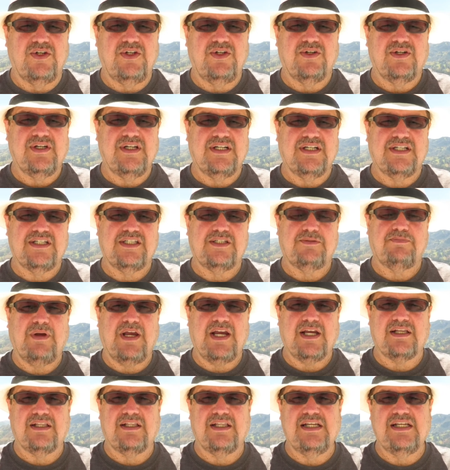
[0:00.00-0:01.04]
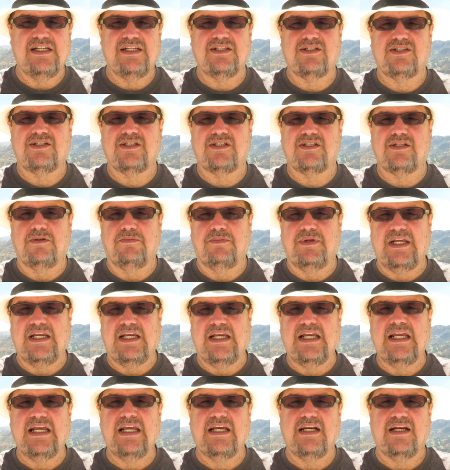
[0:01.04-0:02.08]
you can expect these to
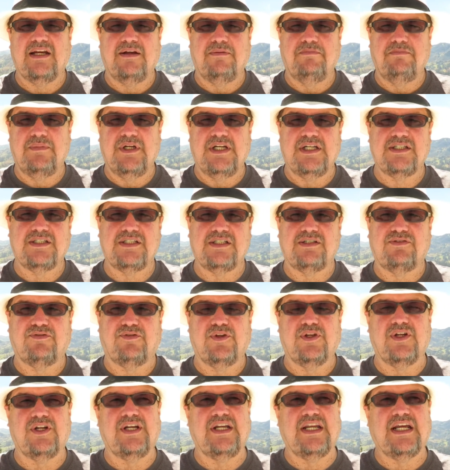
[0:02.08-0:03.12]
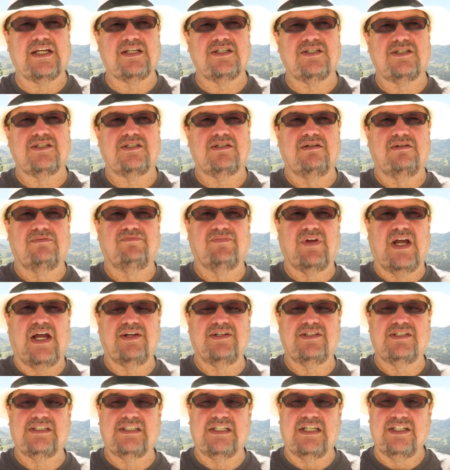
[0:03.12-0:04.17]
be hit and miss for the next,
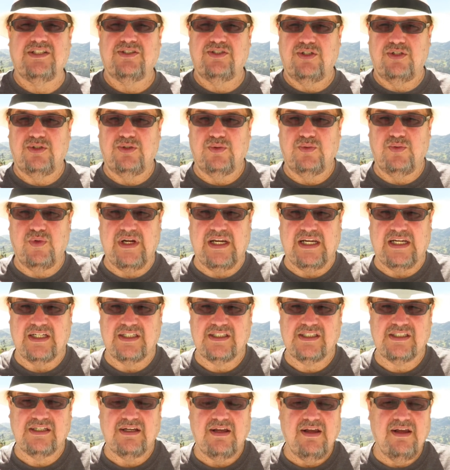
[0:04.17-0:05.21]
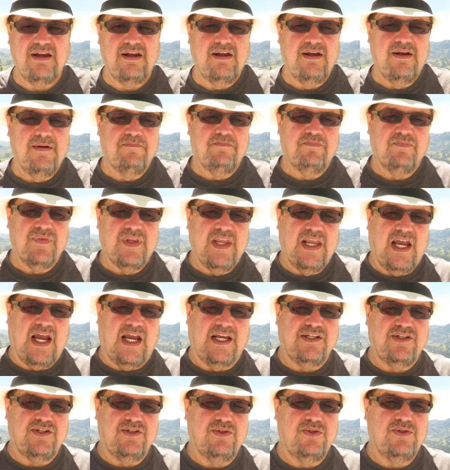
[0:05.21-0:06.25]
I'd say, two weeks.
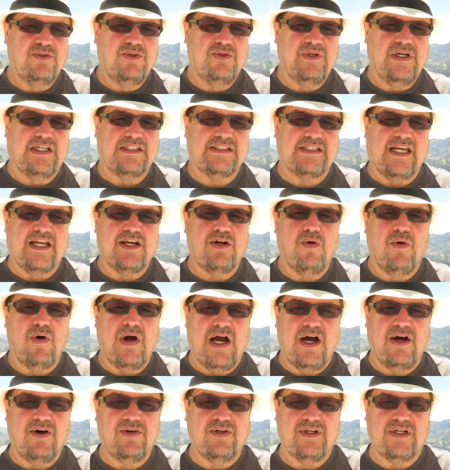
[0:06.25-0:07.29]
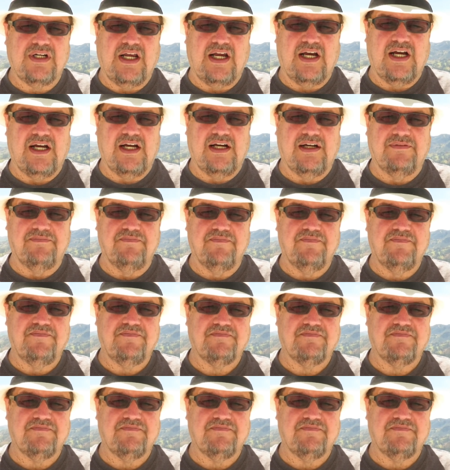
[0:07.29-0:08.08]
I do, as I go out, um,